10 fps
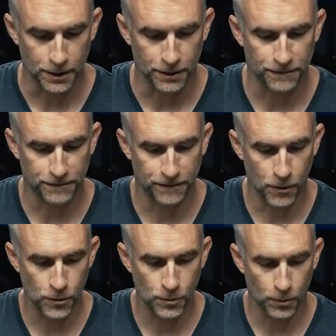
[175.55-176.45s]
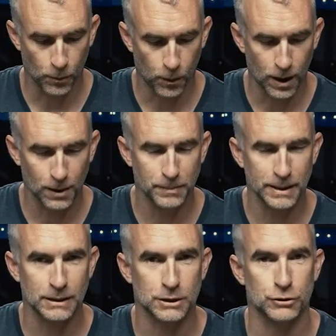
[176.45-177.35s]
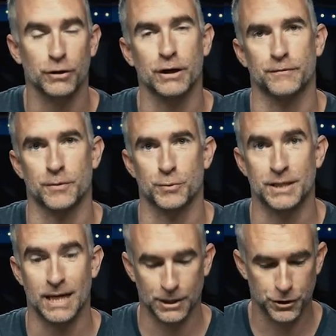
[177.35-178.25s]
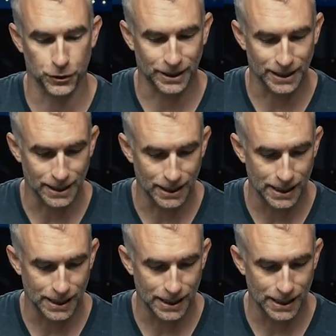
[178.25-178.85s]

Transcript: the foam, while being strong enough to protect your gear,